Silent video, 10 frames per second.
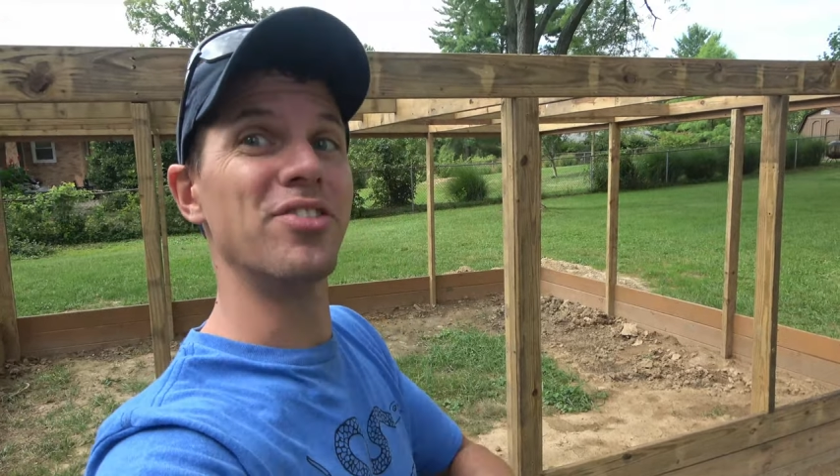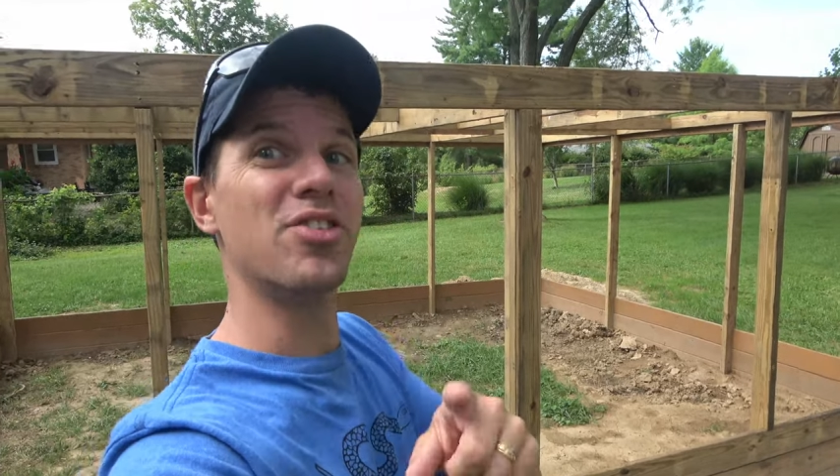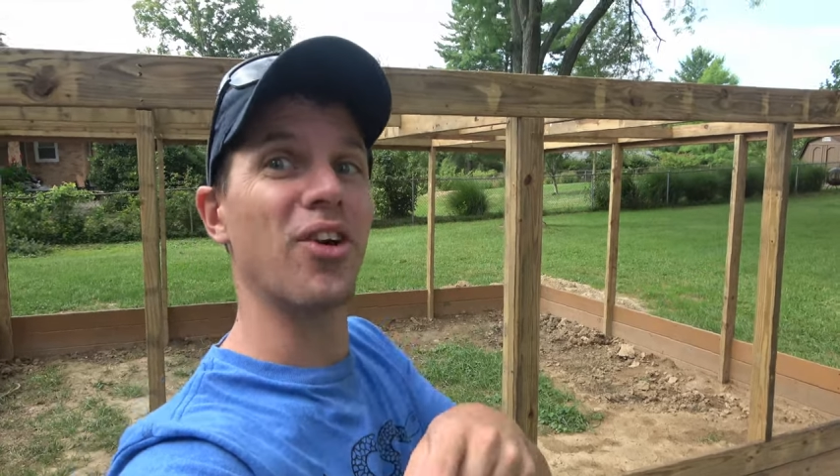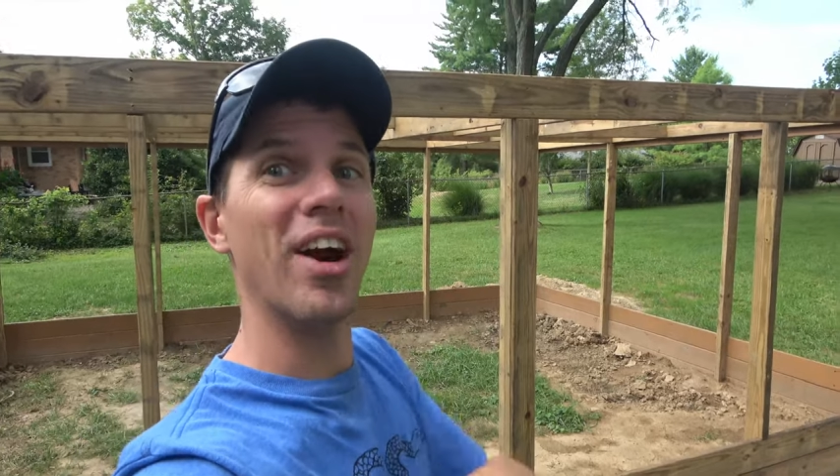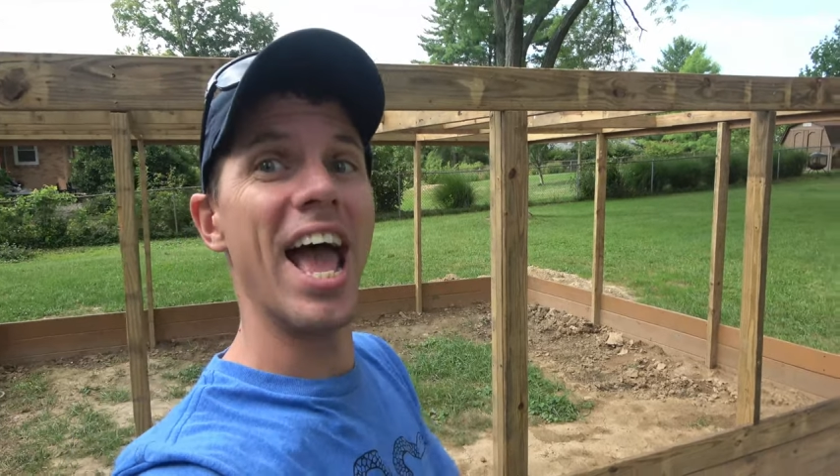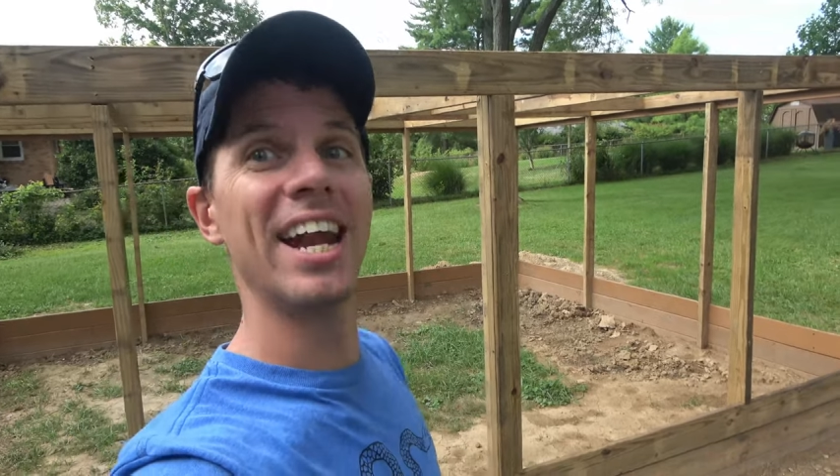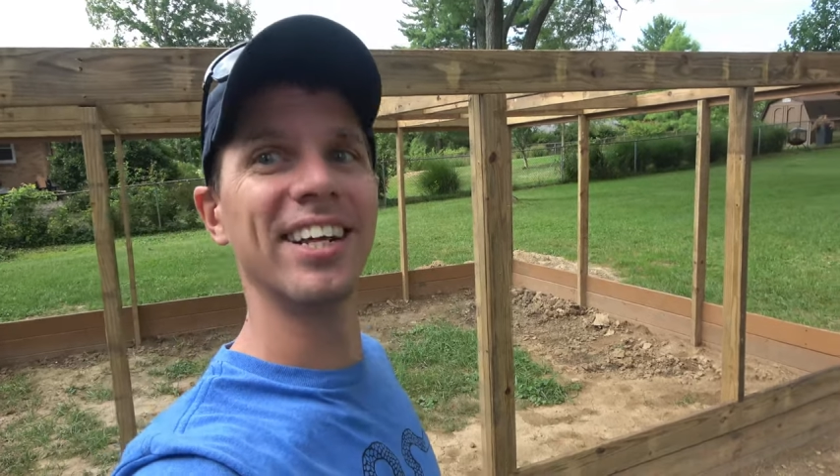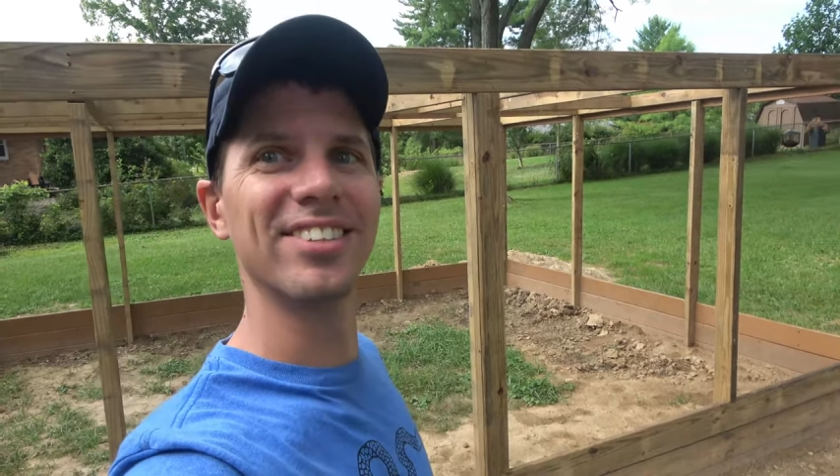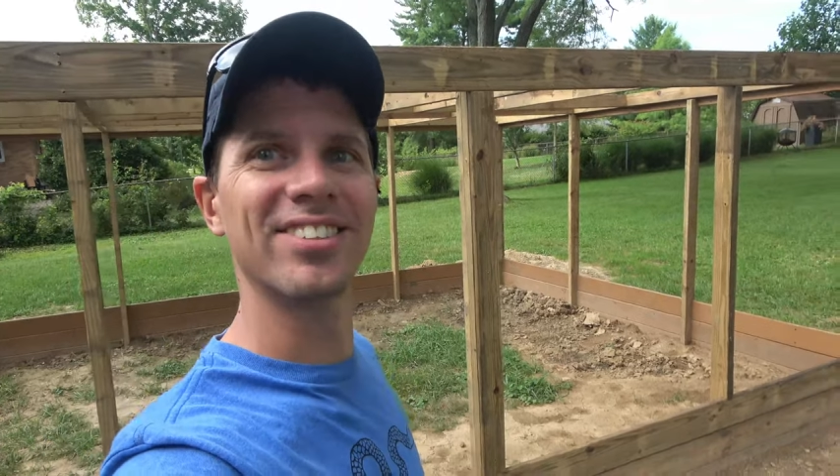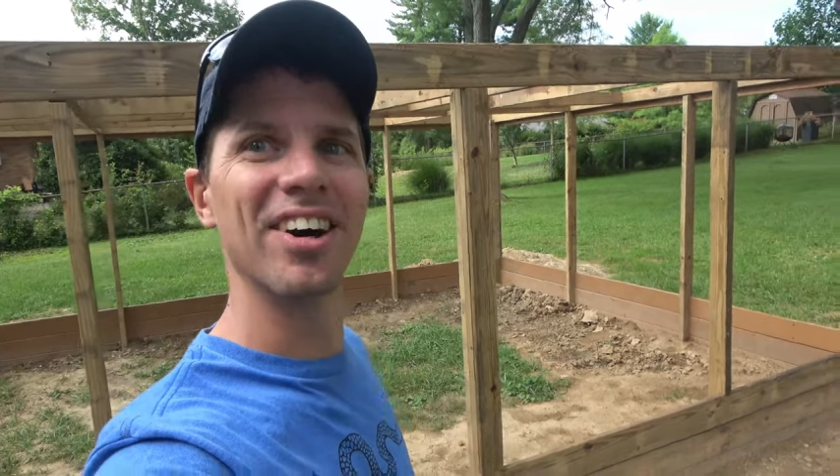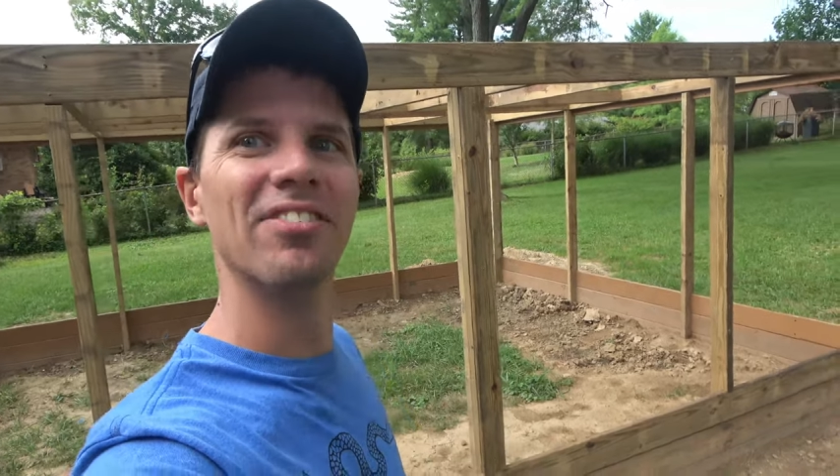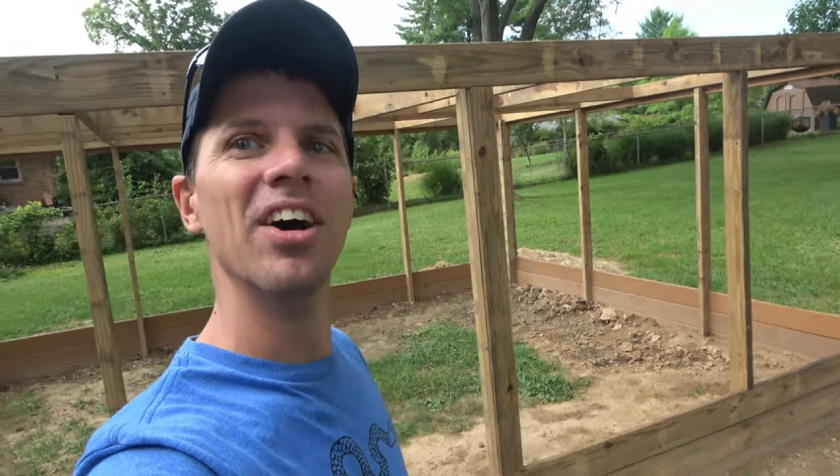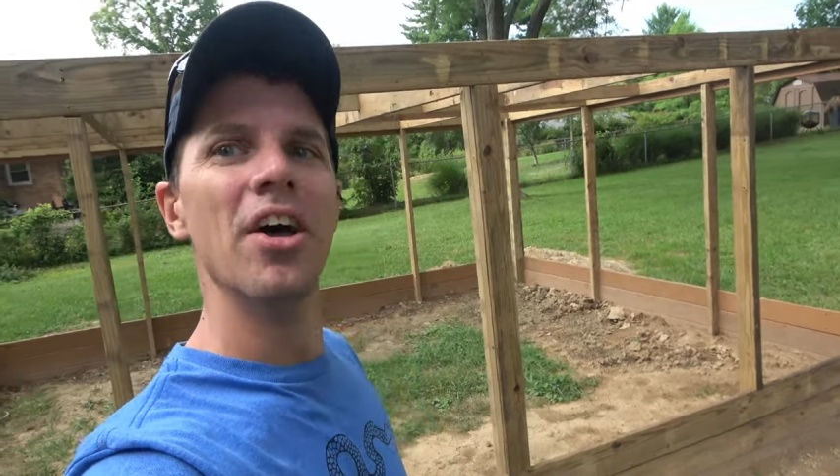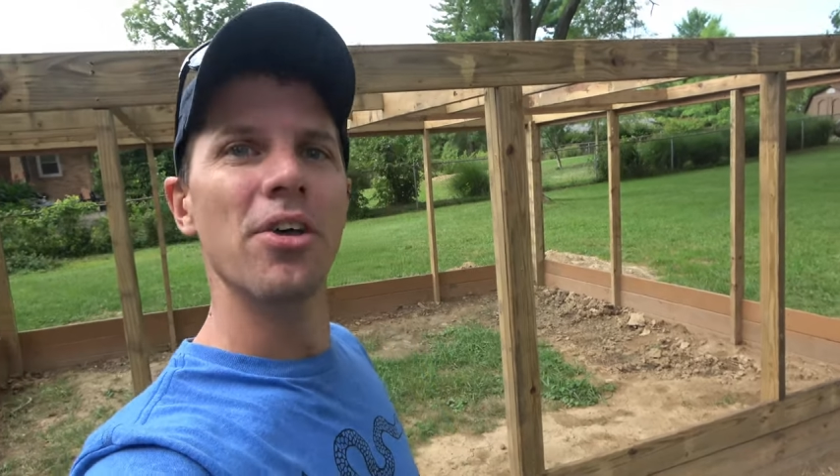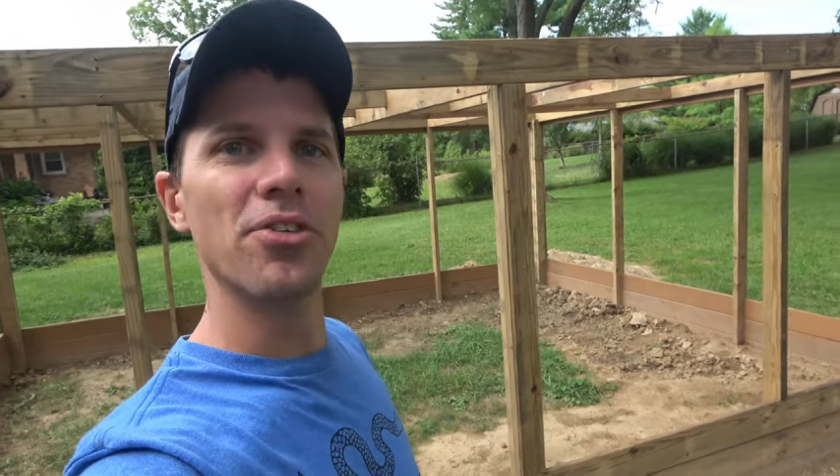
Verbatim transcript: and start editing stuff.